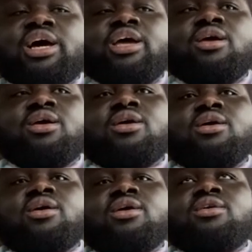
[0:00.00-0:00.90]
like,
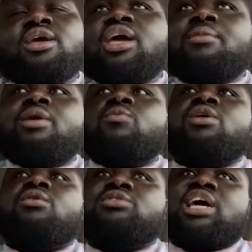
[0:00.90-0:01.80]
yeah, man, when
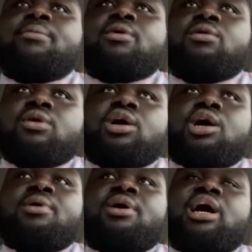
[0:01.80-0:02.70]
your time gonna
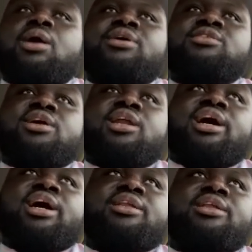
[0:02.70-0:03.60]
come. And I always look at it
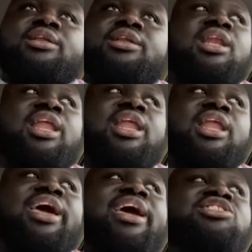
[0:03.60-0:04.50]
like this.
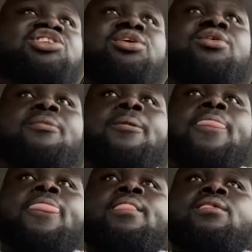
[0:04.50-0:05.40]
Last year,
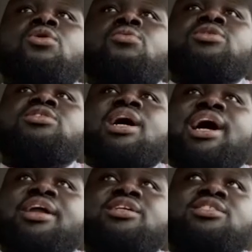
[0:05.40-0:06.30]
who was the
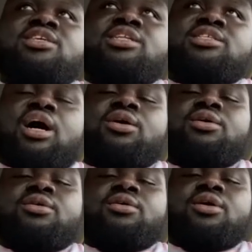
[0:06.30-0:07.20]
hottest
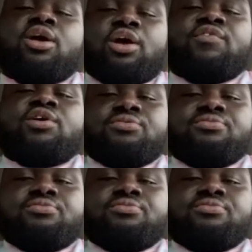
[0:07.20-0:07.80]
TikToker? Pervo.